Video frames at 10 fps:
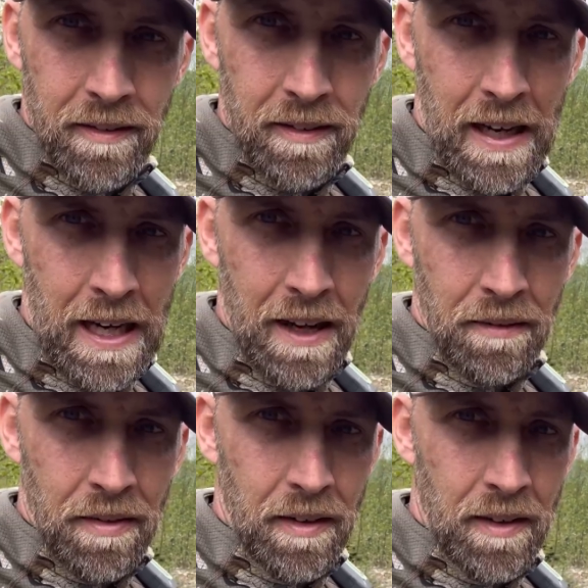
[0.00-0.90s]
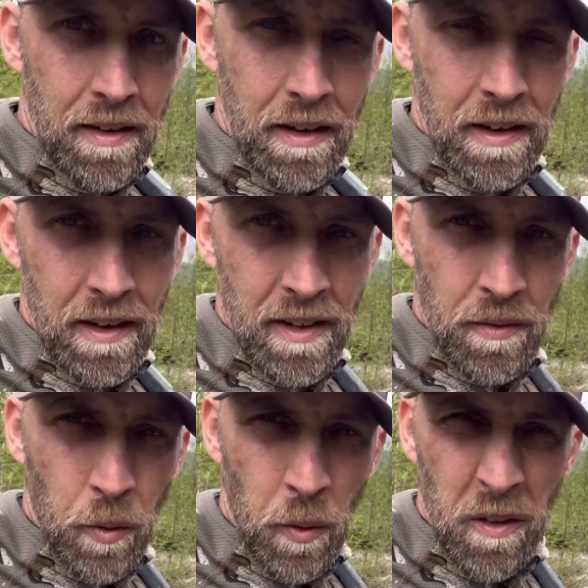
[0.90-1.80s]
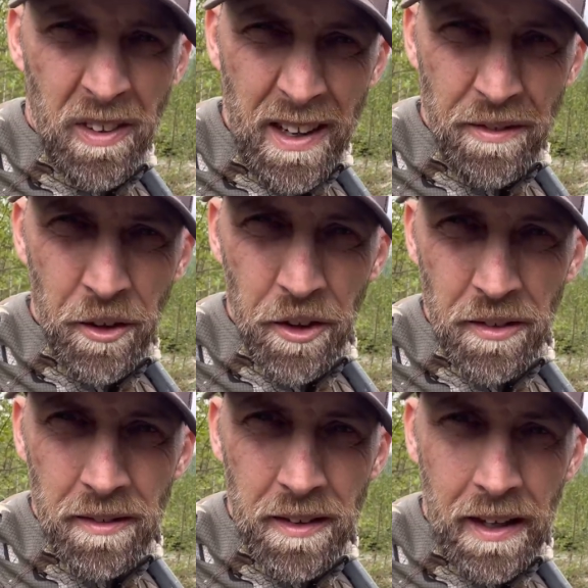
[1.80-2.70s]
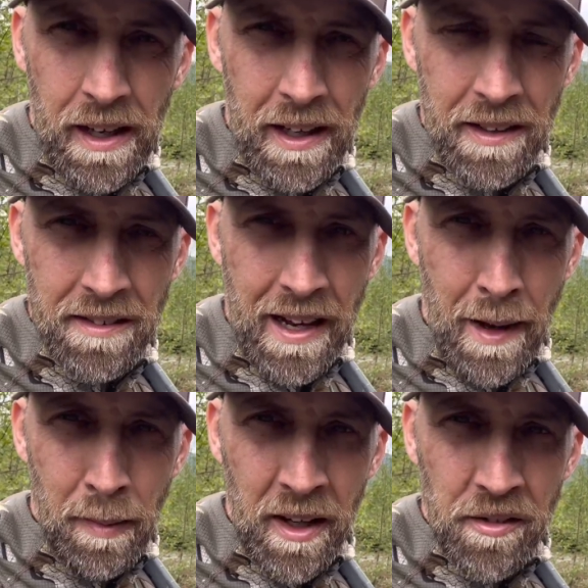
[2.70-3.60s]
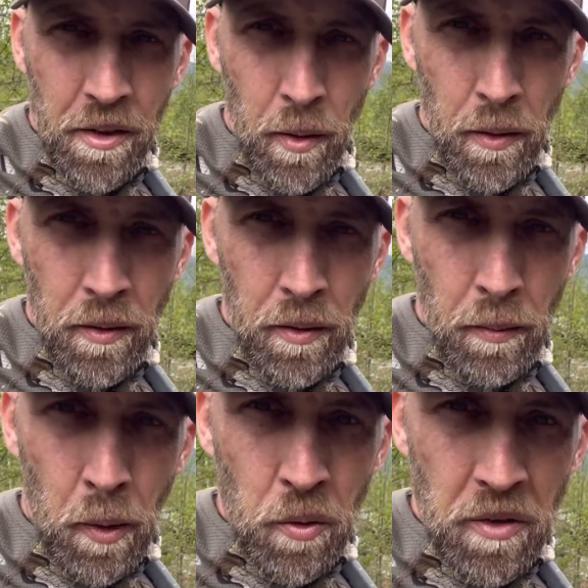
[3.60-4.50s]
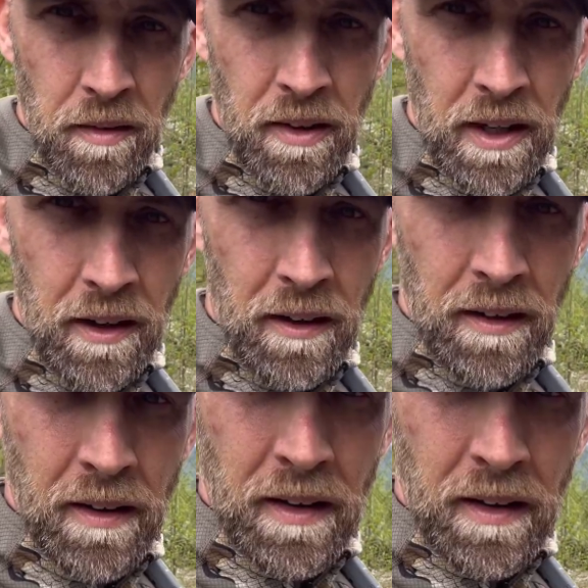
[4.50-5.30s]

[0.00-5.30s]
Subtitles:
four or five foot saplings growing through most of it here.